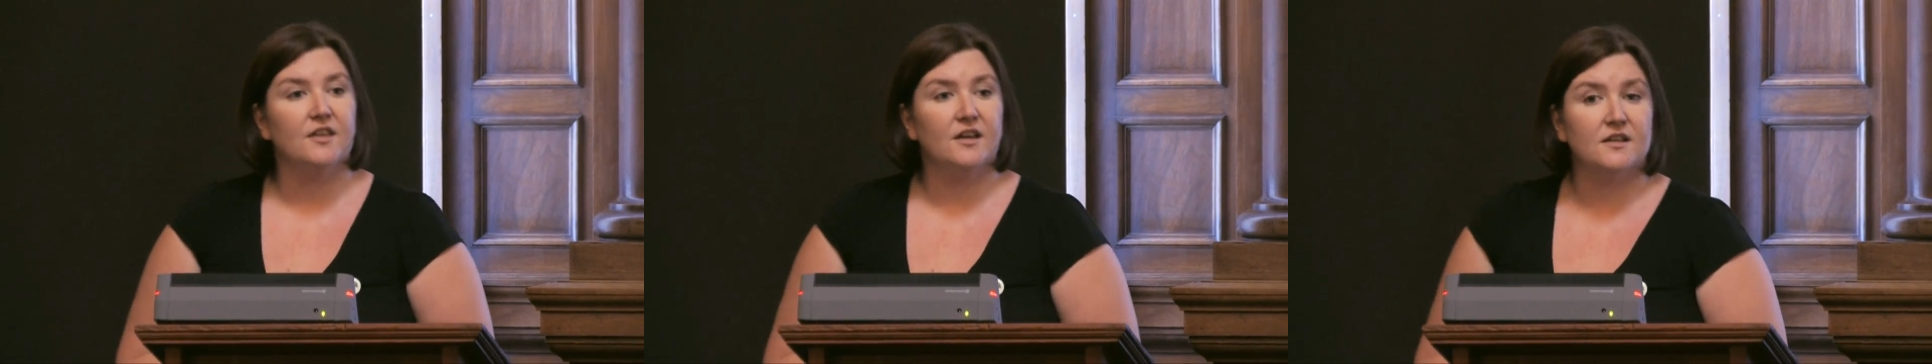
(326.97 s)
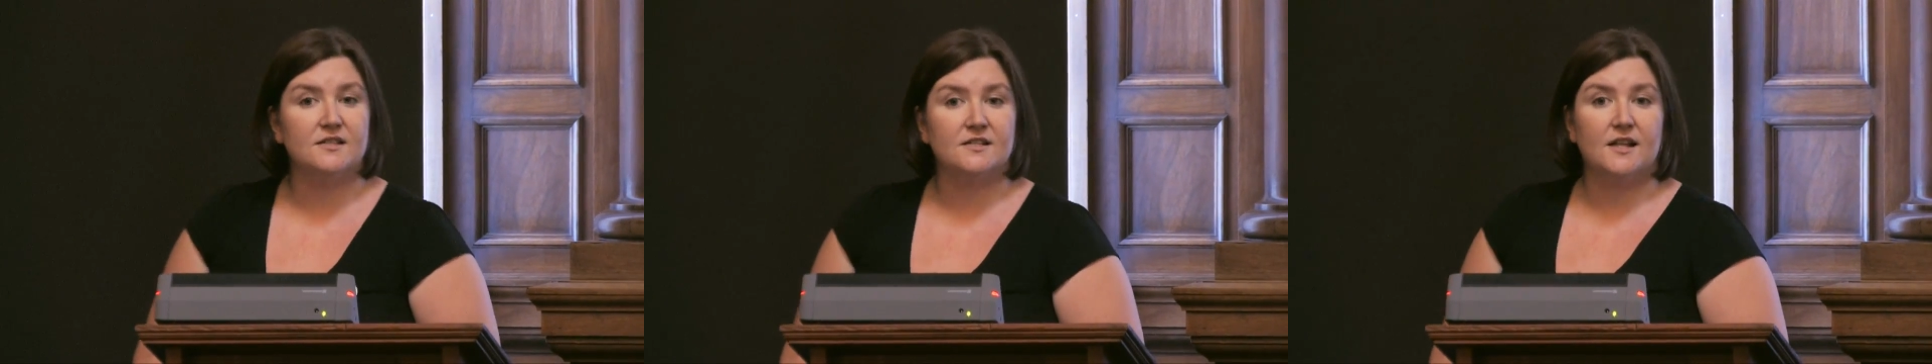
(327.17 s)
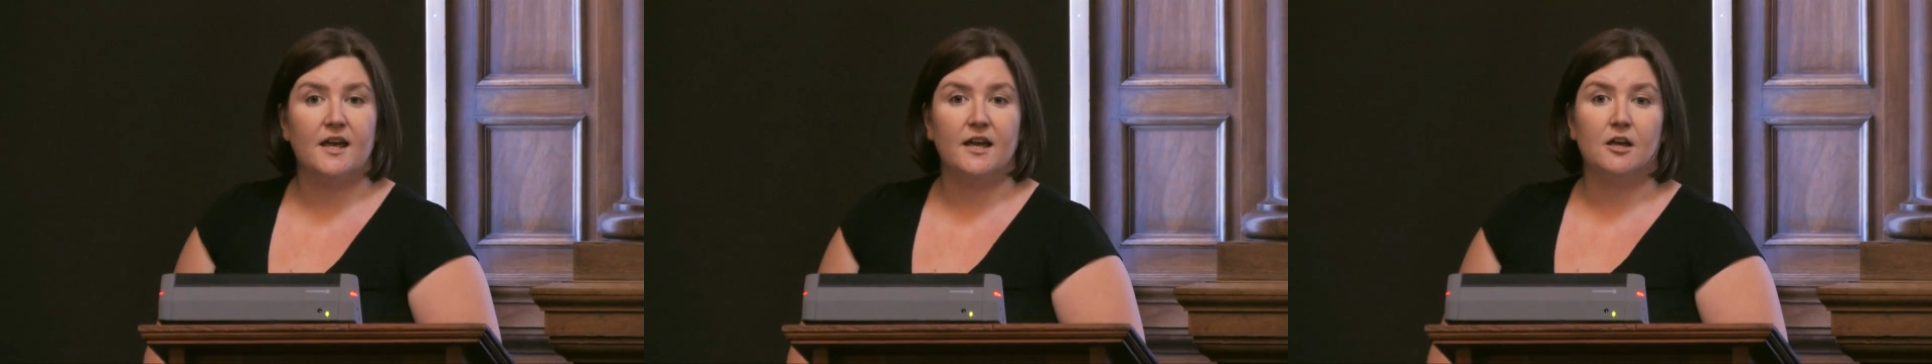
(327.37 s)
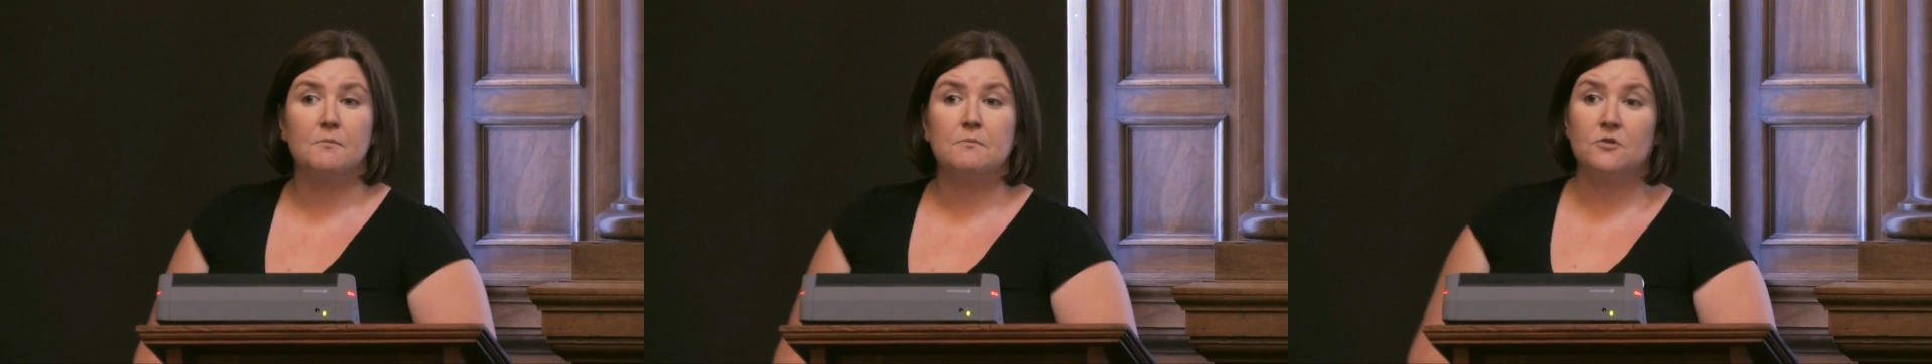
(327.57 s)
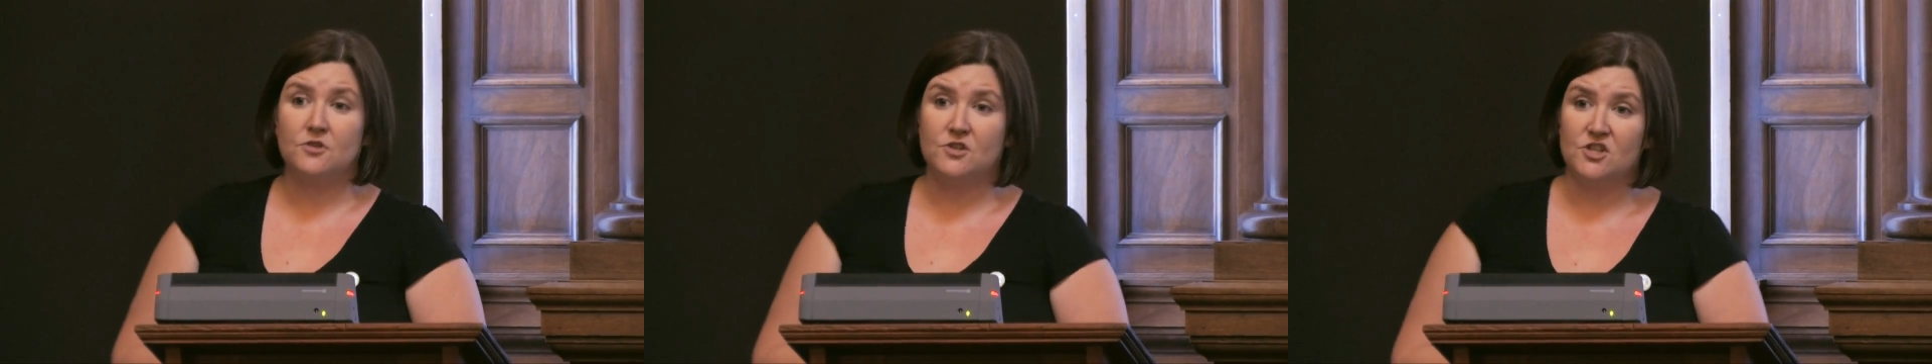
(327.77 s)
things
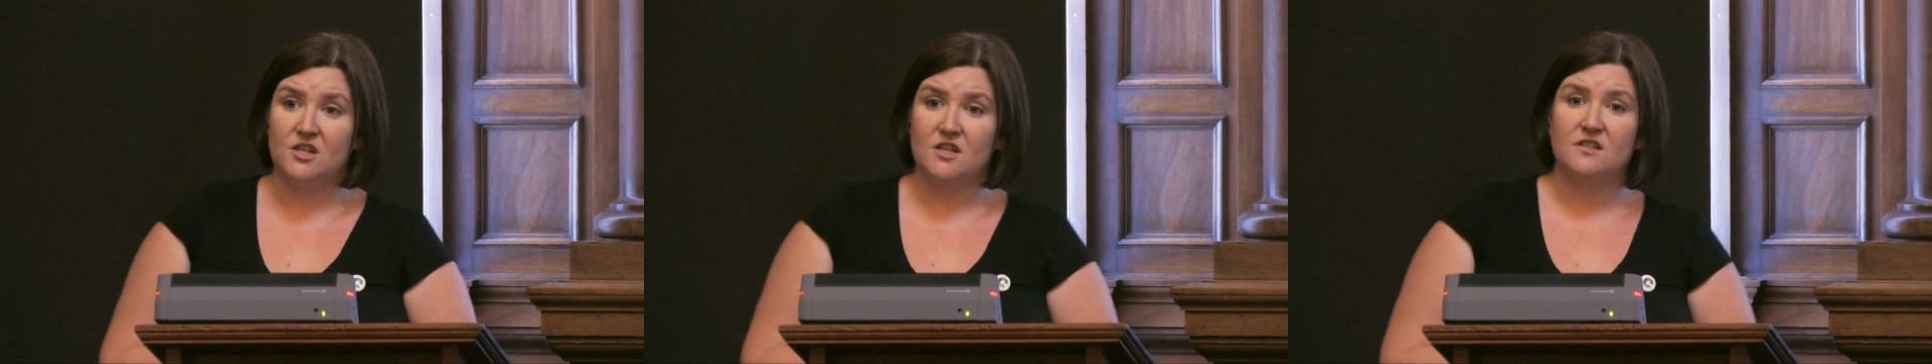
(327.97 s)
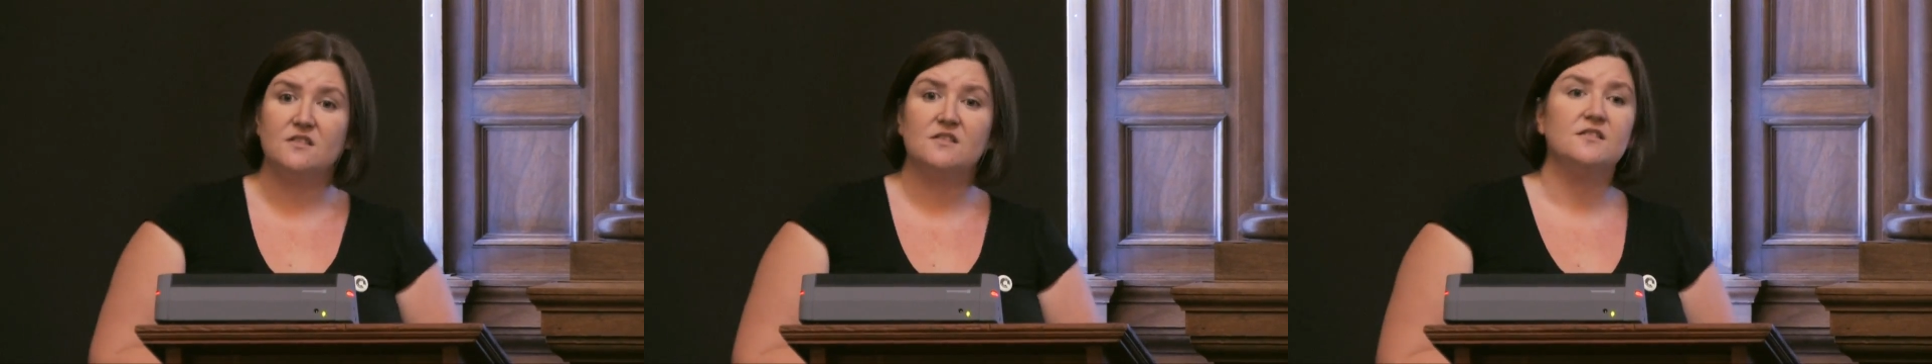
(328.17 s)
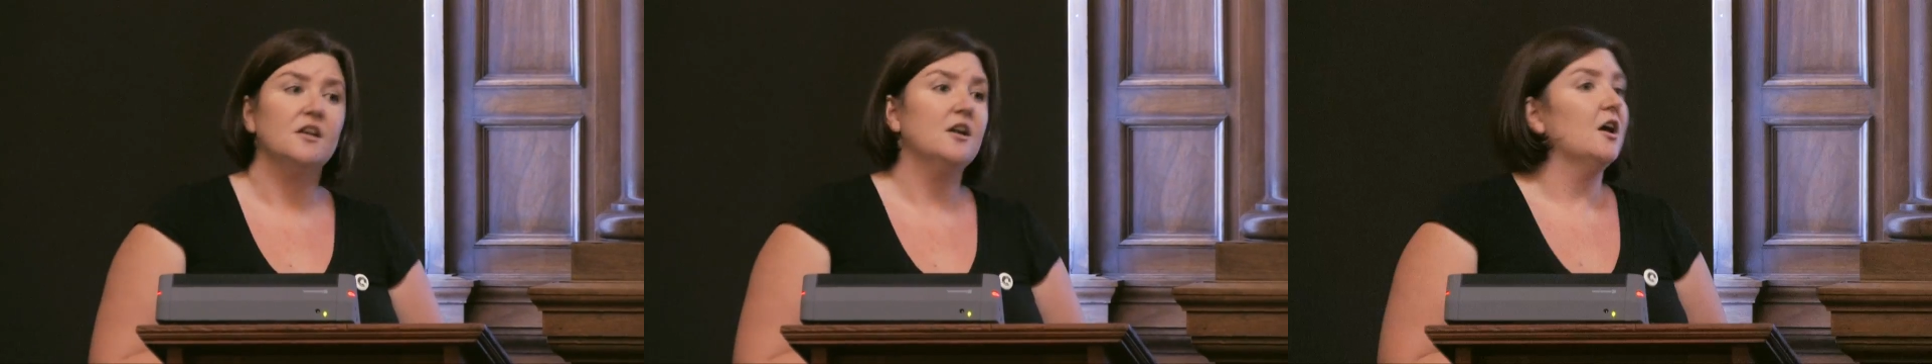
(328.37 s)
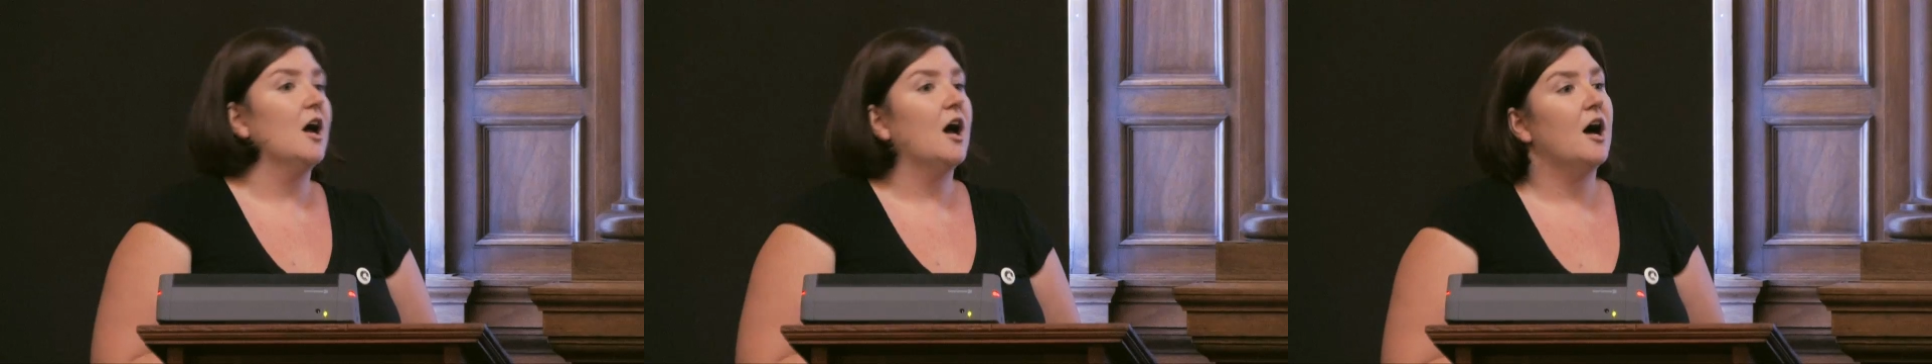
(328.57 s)
like budgets,